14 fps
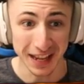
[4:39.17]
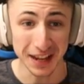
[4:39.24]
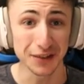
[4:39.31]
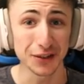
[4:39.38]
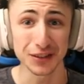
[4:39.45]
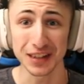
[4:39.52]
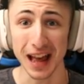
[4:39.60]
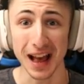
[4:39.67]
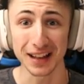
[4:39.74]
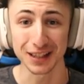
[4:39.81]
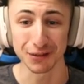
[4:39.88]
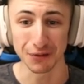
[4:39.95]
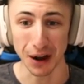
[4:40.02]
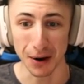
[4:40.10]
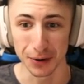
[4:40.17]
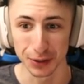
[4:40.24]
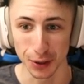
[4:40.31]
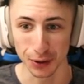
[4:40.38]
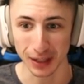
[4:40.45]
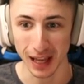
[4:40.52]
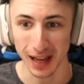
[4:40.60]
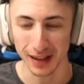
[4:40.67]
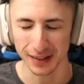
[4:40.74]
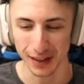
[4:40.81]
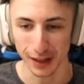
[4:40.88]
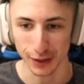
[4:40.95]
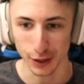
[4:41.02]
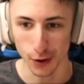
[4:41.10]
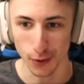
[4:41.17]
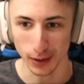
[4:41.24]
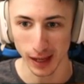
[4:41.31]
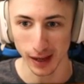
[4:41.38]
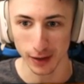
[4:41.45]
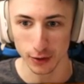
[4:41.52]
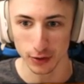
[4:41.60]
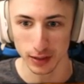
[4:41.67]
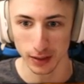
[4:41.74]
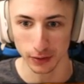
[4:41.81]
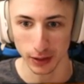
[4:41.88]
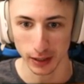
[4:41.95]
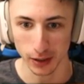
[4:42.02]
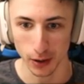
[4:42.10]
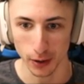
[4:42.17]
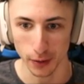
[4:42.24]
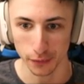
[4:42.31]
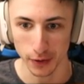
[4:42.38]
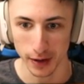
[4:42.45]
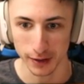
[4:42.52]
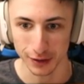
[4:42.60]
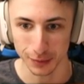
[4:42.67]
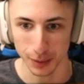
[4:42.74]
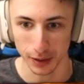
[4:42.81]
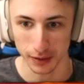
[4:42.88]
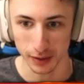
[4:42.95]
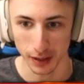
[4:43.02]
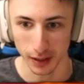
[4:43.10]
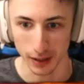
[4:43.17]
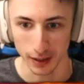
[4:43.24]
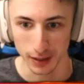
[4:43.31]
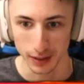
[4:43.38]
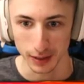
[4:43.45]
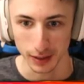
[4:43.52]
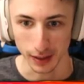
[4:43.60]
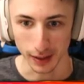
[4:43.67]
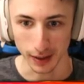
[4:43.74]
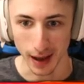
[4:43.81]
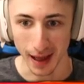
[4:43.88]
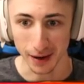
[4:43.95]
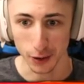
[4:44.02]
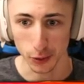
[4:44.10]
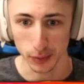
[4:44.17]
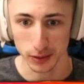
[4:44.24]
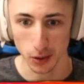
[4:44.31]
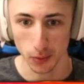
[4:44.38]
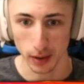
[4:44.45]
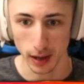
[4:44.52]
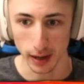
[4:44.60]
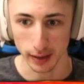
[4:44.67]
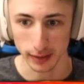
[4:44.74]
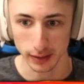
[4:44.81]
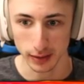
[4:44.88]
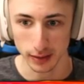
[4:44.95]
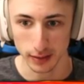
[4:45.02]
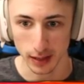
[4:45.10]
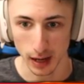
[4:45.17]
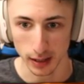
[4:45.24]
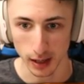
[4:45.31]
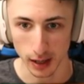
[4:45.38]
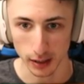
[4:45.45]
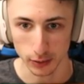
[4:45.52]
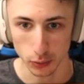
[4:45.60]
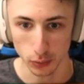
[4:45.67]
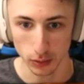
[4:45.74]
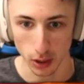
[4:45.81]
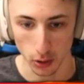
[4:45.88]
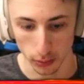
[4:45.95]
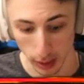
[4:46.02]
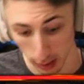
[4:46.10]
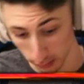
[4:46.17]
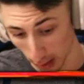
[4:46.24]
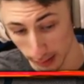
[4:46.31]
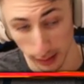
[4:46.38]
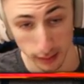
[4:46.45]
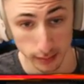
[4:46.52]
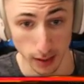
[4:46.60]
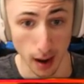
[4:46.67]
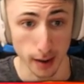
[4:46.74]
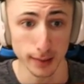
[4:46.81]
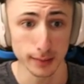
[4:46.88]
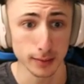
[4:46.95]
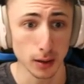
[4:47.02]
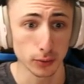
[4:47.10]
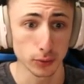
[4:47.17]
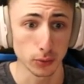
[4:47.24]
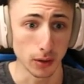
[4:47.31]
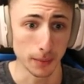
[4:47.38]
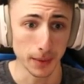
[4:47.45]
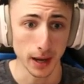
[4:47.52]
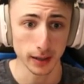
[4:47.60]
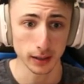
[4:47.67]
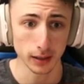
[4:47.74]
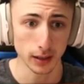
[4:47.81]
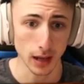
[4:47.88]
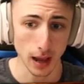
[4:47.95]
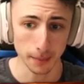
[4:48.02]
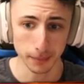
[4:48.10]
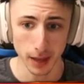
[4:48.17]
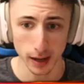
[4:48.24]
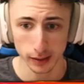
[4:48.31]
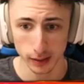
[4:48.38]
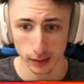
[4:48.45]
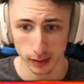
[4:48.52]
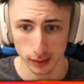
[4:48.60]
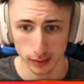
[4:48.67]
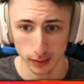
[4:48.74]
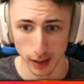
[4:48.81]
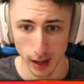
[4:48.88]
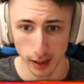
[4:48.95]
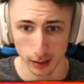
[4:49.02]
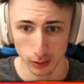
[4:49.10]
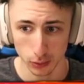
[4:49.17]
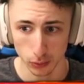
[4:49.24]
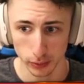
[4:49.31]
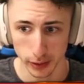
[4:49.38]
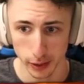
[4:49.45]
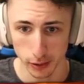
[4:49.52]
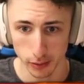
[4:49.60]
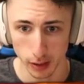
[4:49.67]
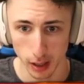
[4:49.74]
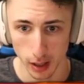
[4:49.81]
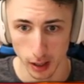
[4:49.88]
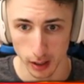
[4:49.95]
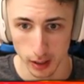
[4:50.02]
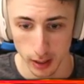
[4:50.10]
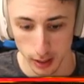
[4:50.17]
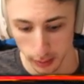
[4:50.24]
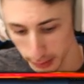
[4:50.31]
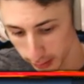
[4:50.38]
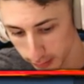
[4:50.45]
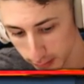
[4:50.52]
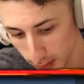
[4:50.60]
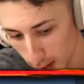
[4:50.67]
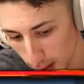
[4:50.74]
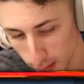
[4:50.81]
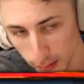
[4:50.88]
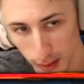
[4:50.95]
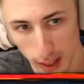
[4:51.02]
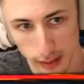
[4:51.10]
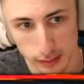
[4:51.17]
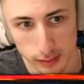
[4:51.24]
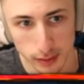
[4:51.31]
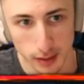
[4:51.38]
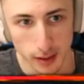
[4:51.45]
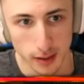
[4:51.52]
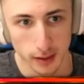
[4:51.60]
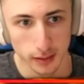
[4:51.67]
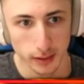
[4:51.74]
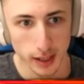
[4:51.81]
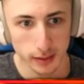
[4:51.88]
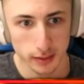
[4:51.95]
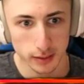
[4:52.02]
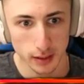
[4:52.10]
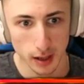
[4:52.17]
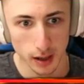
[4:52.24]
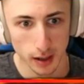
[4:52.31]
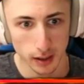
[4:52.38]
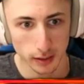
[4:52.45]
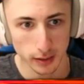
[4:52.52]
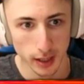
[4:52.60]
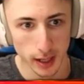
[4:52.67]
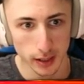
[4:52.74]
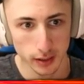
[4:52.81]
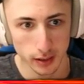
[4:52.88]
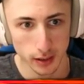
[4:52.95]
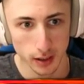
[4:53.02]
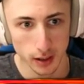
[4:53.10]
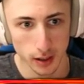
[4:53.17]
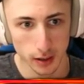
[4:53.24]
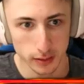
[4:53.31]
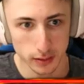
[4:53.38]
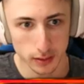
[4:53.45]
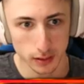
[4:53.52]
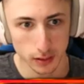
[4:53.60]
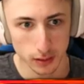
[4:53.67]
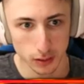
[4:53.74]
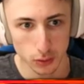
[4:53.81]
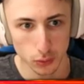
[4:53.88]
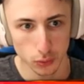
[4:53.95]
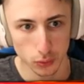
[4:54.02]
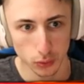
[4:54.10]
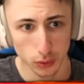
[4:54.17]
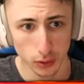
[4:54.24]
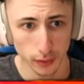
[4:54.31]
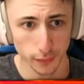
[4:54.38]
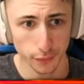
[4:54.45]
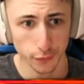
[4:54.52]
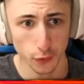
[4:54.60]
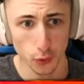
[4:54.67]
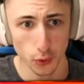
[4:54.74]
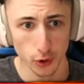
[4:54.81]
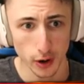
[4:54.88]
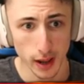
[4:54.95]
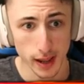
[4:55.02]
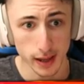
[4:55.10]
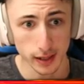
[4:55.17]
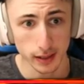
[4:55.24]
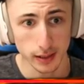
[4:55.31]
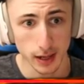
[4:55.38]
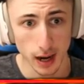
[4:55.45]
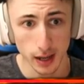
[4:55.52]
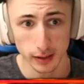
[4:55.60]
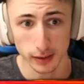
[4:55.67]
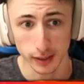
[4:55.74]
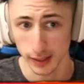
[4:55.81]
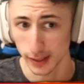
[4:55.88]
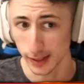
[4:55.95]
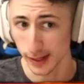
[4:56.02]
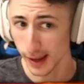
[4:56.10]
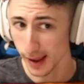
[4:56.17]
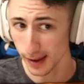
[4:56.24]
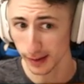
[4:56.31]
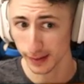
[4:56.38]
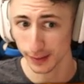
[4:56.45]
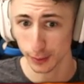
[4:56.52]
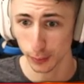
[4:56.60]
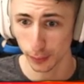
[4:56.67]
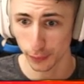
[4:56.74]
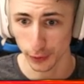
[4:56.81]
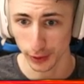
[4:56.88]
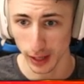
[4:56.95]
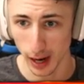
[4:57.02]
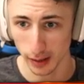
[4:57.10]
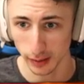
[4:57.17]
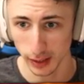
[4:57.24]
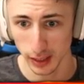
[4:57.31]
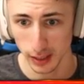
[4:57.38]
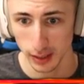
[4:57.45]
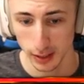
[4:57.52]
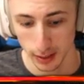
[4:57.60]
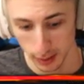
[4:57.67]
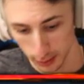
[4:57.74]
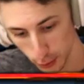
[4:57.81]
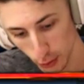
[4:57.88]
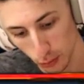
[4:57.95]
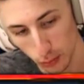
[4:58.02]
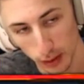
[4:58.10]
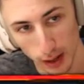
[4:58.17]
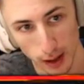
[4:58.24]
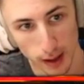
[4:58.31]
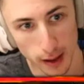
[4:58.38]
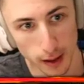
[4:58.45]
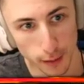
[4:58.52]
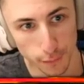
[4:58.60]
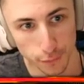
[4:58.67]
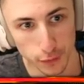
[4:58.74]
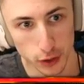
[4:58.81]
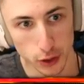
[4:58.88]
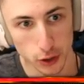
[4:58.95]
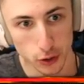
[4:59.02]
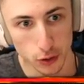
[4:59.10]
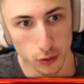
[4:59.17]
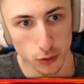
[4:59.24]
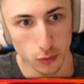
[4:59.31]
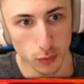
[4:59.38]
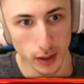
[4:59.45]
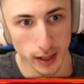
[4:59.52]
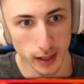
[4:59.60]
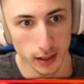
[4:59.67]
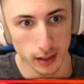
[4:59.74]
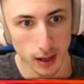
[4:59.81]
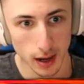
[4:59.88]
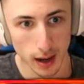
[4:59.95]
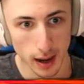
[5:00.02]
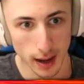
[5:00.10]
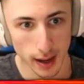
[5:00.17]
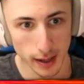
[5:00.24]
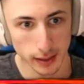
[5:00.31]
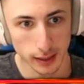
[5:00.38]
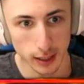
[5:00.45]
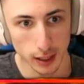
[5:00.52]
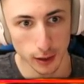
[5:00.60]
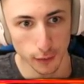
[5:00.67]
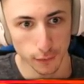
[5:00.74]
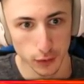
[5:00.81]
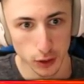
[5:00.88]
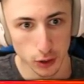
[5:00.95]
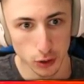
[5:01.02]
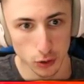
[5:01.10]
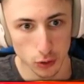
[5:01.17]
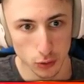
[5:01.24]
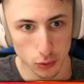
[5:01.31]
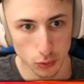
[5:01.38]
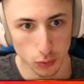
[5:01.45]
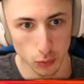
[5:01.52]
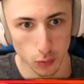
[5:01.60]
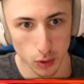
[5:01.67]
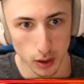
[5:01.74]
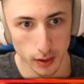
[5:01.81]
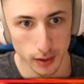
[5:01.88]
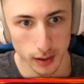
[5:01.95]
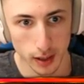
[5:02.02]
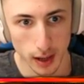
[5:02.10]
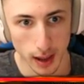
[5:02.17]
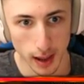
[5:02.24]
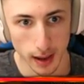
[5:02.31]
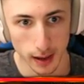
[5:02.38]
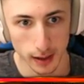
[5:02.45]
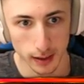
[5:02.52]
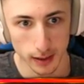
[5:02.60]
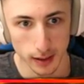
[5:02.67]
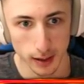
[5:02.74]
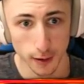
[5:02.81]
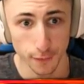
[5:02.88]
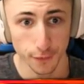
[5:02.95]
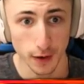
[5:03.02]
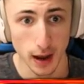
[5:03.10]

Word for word: he just asked if I was okay. He's like, you're okay. I just killed like all your friends, but, uh, uh, I don't know what's going on. I think this guy uh, duel. Oh yeah, I guess I guess I'll duel. I'm not gonna I'm not gonna deny a duel here. Uh, let's uh let's let's uh let us duel for a godly. Eh? Duel for a godly. You if you win, I give you one, and if